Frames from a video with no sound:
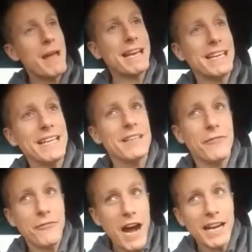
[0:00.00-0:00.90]
You may
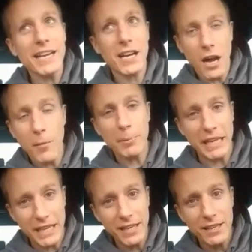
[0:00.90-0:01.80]
need to find a
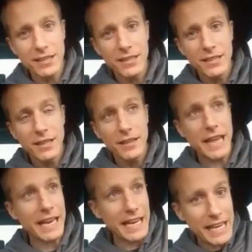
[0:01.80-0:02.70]
company
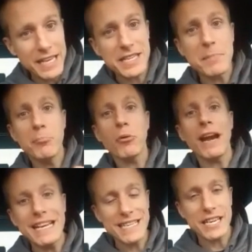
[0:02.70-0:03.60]
that is
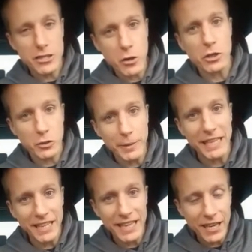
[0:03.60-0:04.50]
embracing
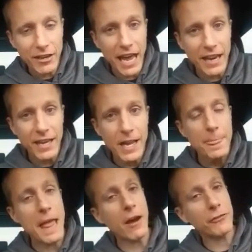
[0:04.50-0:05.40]
social media and the internet.
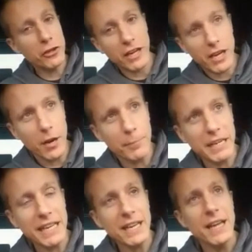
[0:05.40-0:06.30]
Now, if you're in a
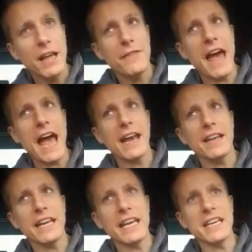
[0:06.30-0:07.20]
company
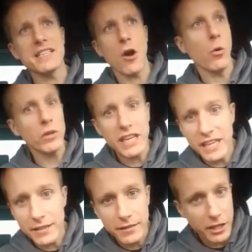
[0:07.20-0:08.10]
that is
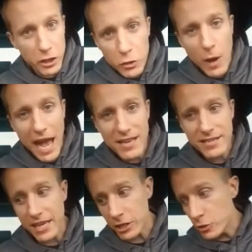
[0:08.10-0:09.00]
only in the
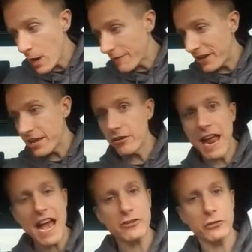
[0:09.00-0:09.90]
US and you have
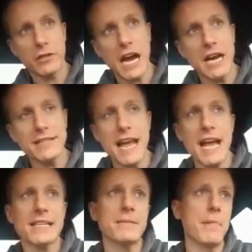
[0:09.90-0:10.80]
international
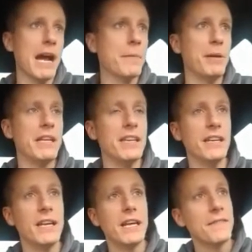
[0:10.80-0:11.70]
contacts, in my
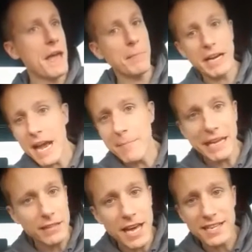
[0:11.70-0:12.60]
opinion, that
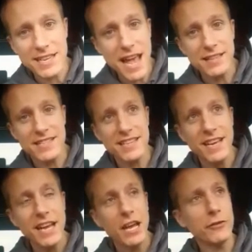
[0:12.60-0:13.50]
might not make a lot of
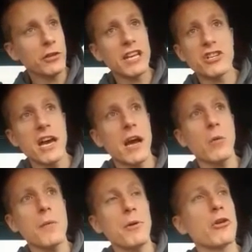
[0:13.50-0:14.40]
sense. If you're like,
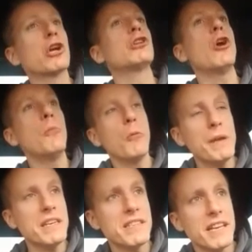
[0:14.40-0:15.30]
John, I want to build a
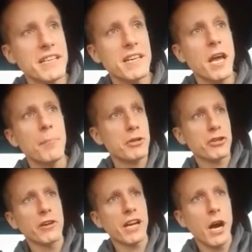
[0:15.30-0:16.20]
global business,
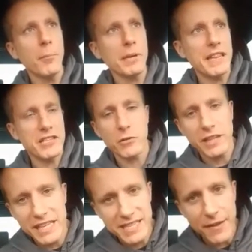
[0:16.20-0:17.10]
but you're in a company
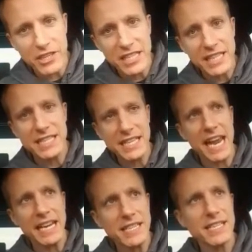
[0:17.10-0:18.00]
that's only in
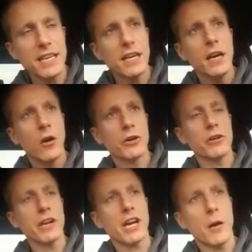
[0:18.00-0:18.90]
17 states,
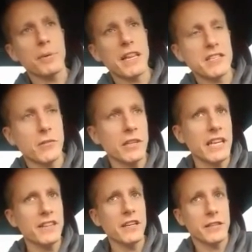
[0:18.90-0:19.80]
or you're in a company
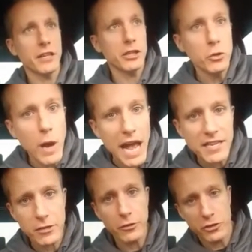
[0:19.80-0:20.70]
that's only in the
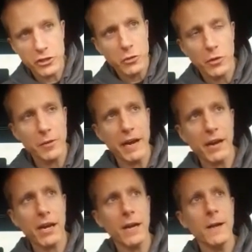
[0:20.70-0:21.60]
US or just
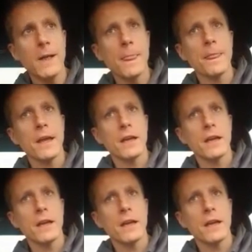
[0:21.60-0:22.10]
North America,